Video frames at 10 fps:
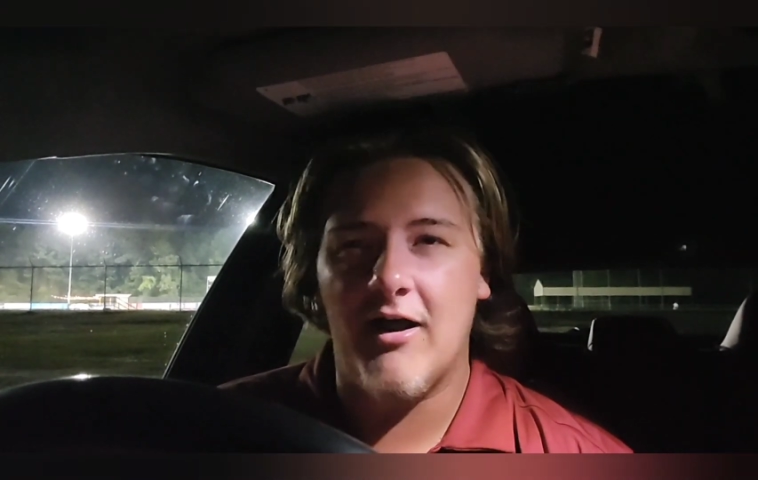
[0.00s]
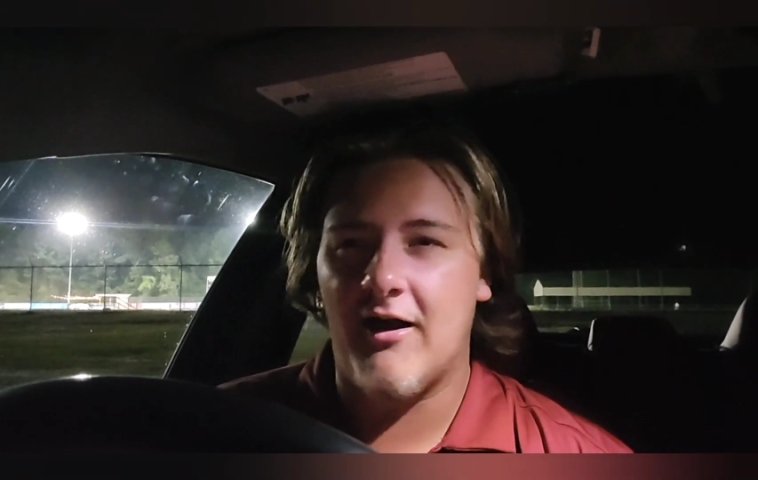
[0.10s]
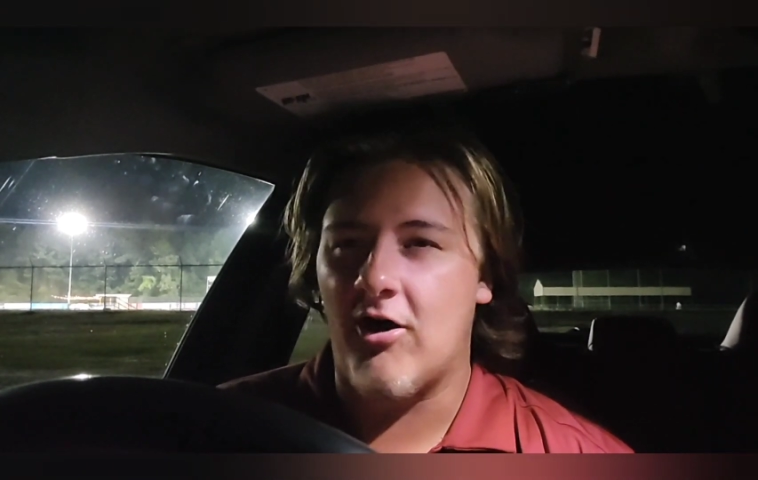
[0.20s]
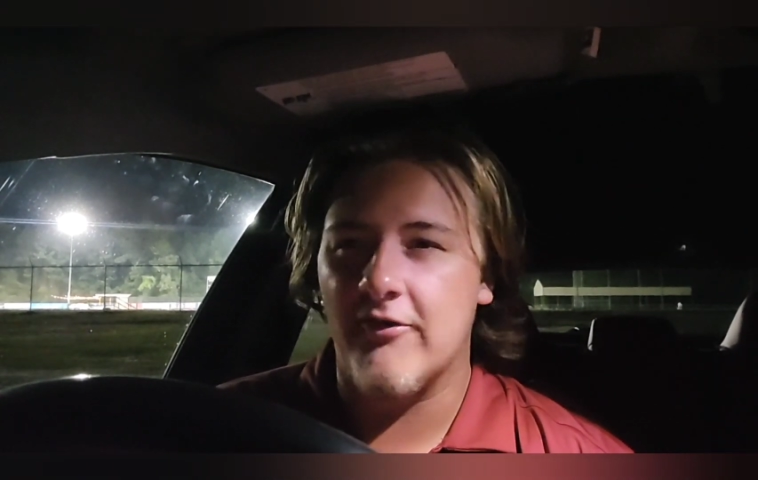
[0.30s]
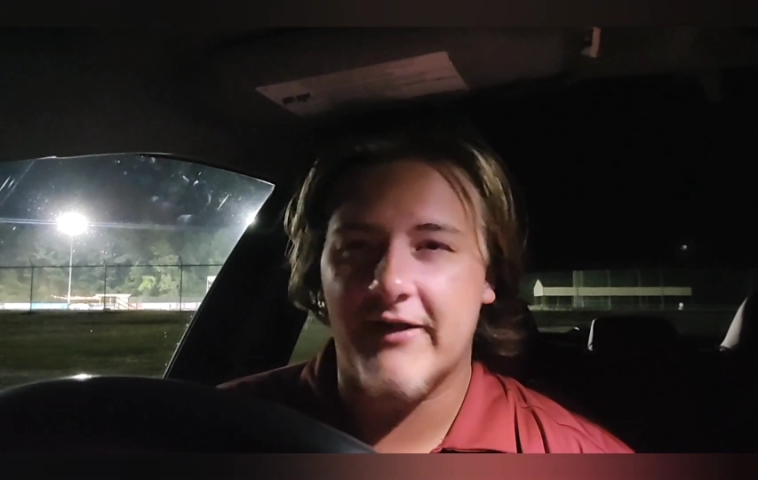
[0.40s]

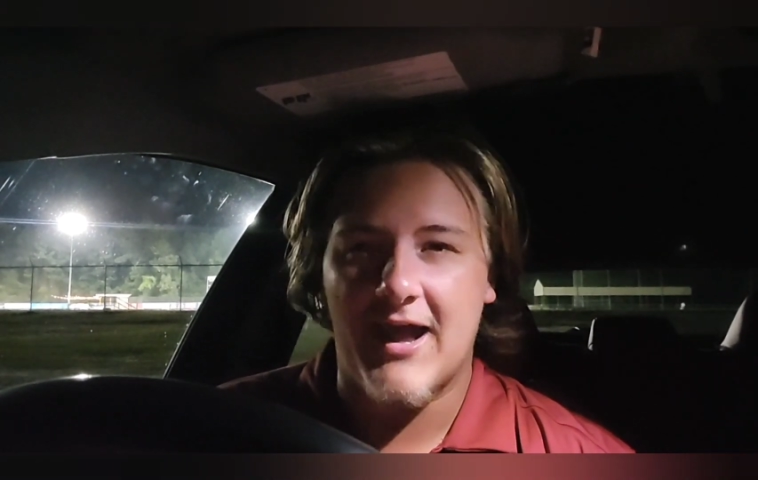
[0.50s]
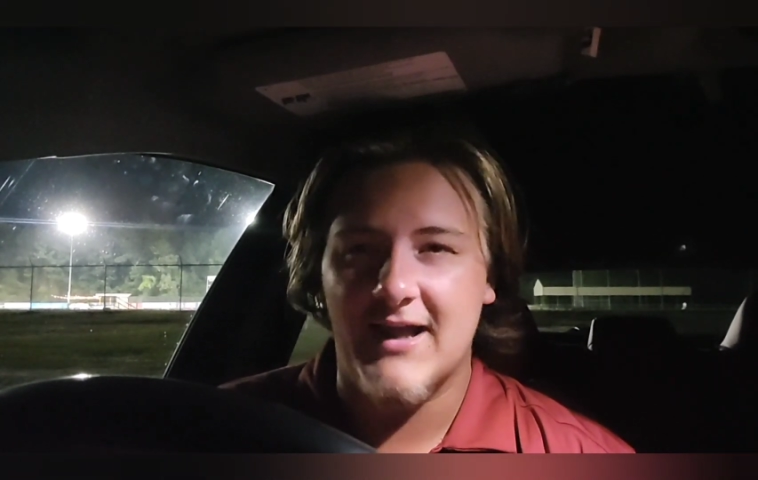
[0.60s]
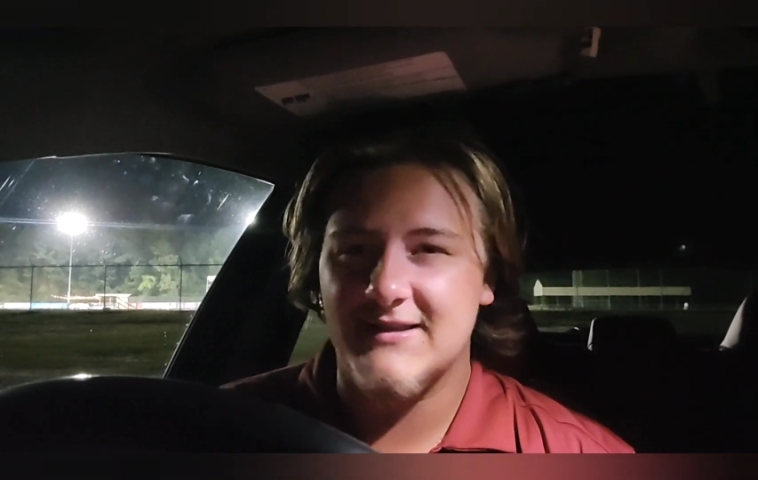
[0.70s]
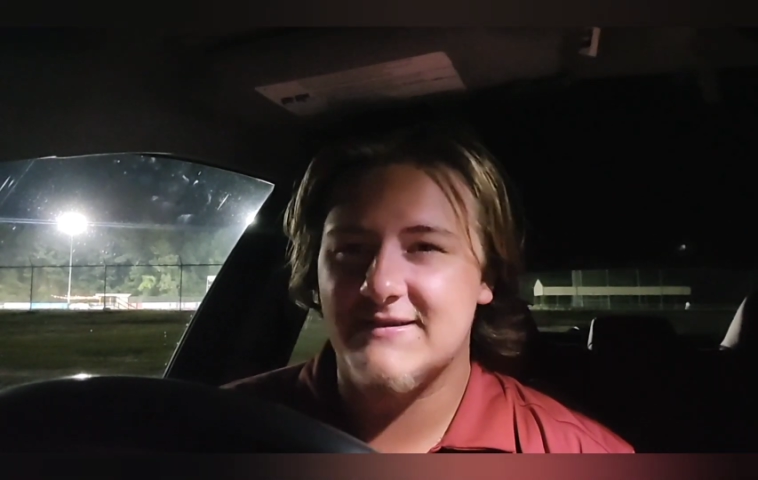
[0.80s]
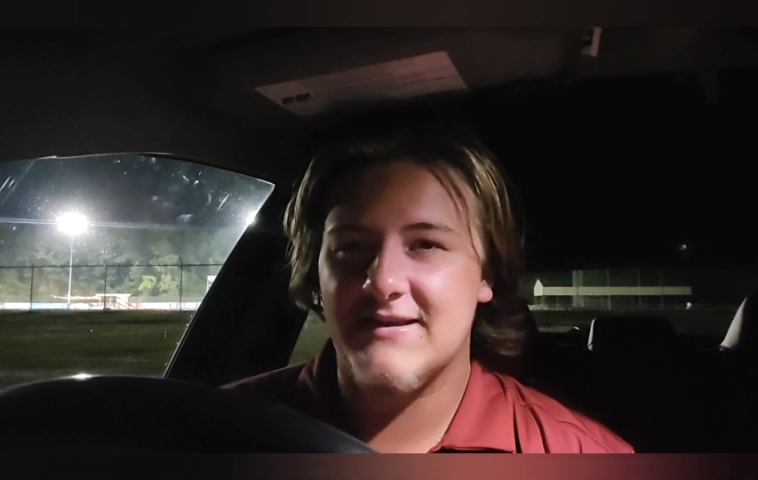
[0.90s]
all the
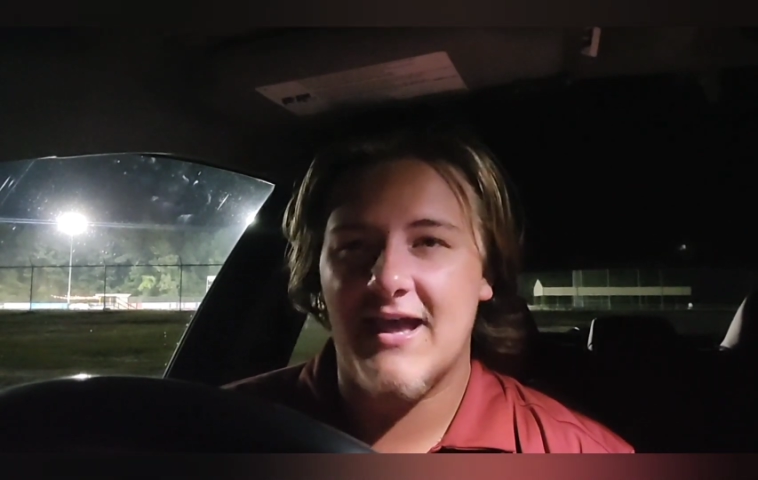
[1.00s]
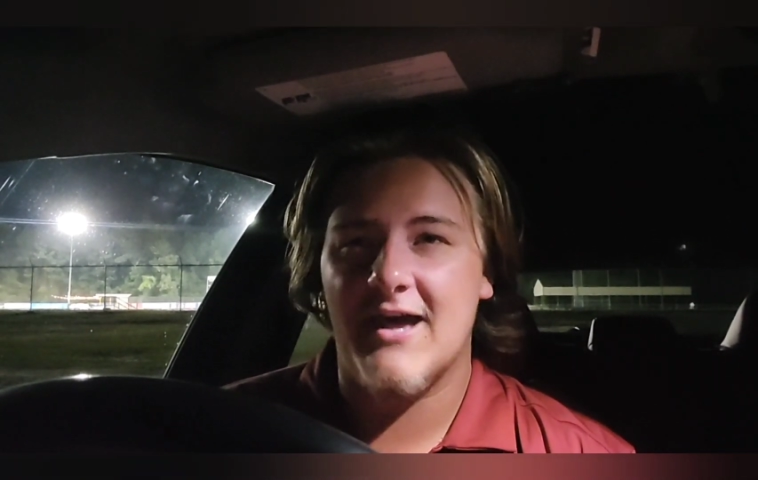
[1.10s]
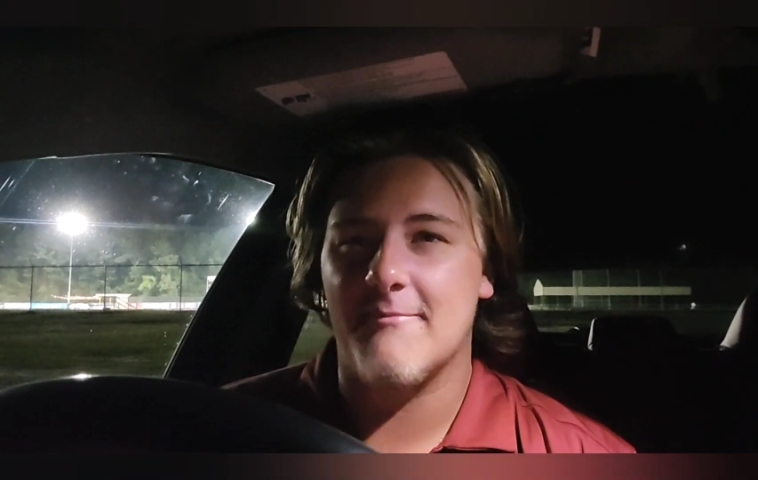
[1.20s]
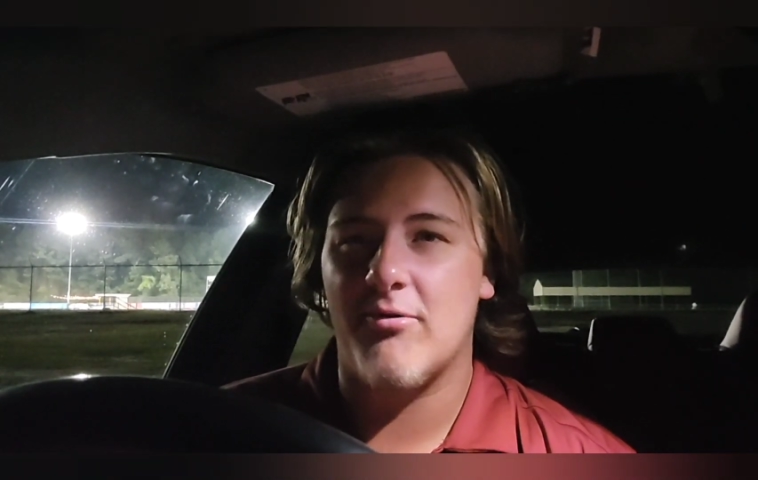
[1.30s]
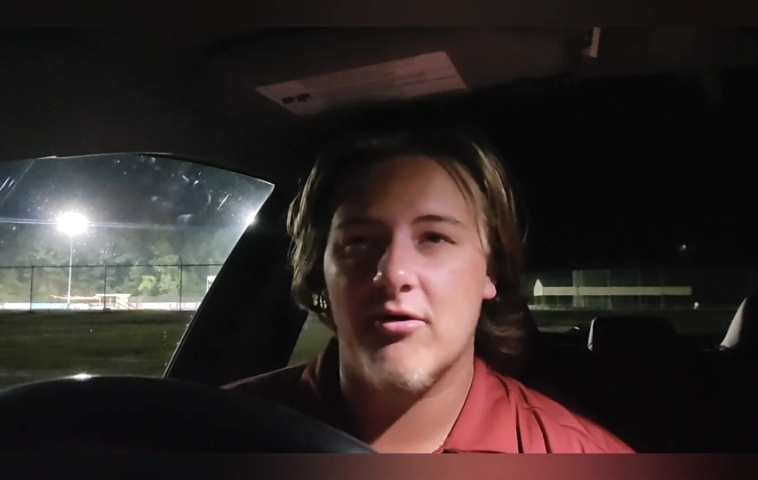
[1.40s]
guys
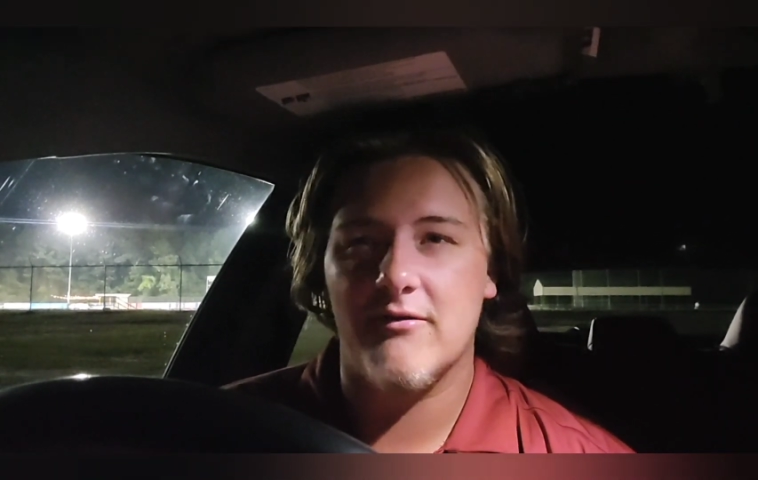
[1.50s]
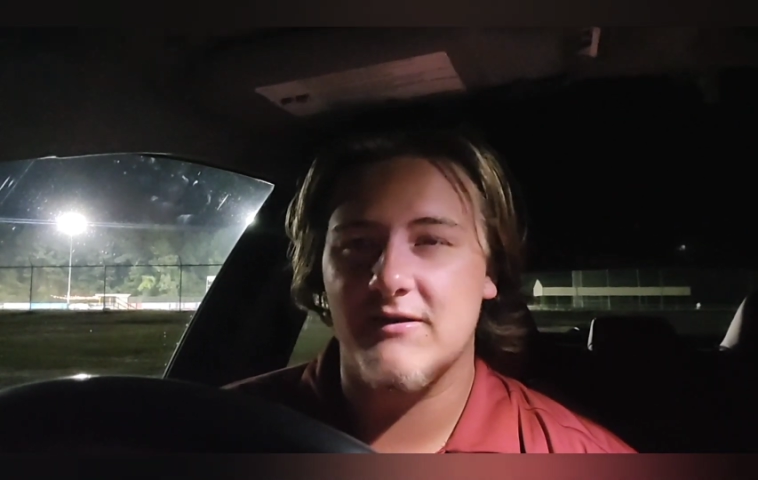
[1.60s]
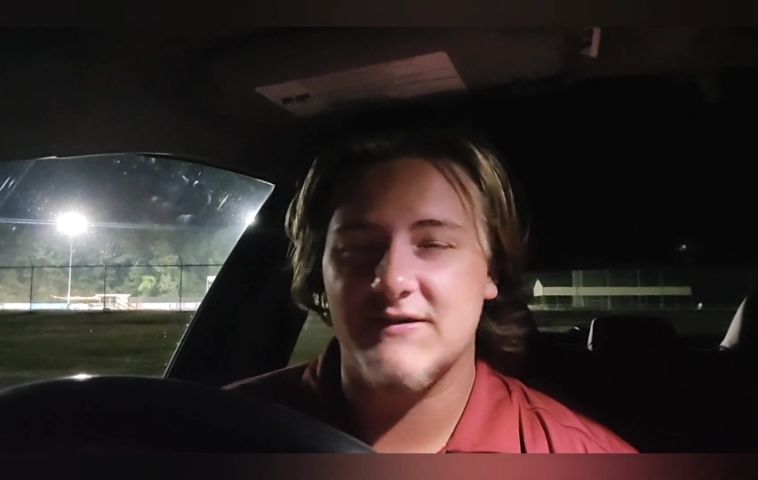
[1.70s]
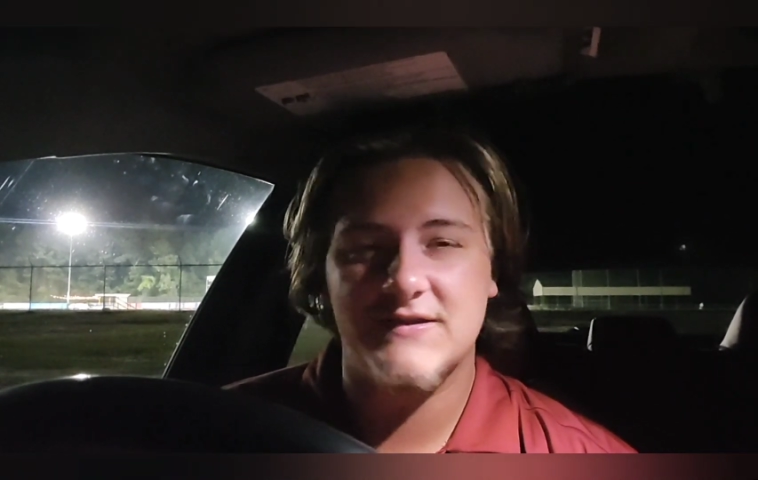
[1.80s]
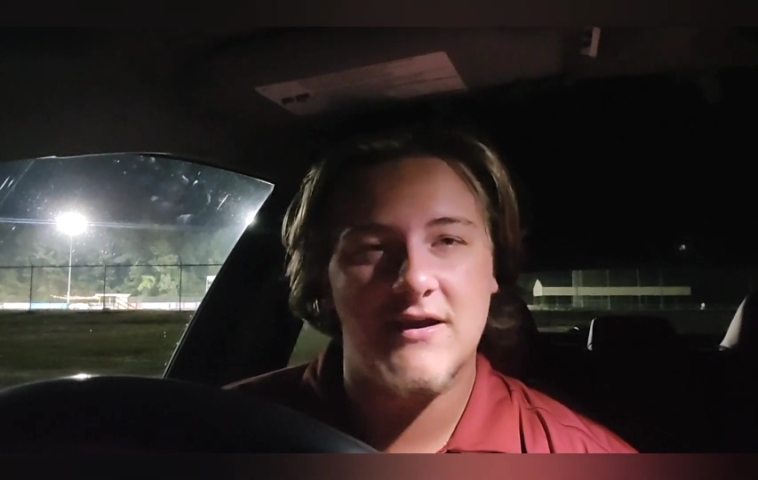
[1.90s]
had a part in
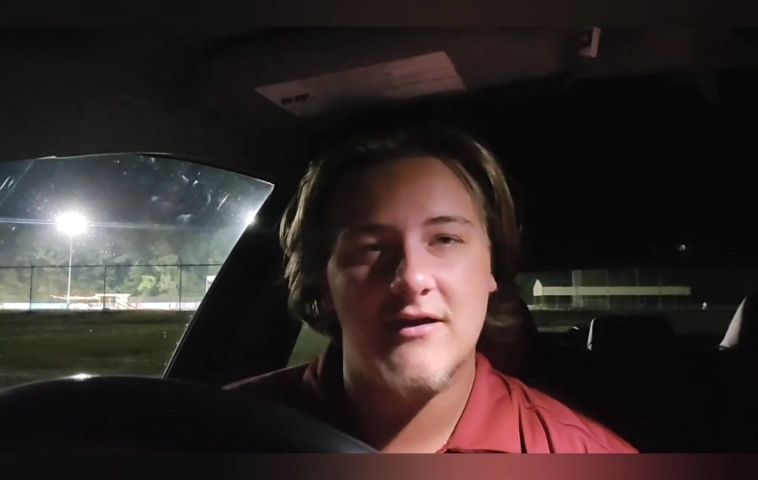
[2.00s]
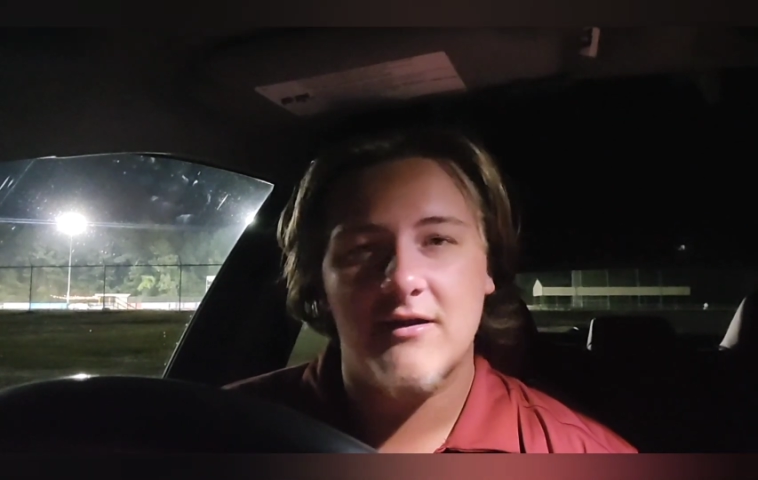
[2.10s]
this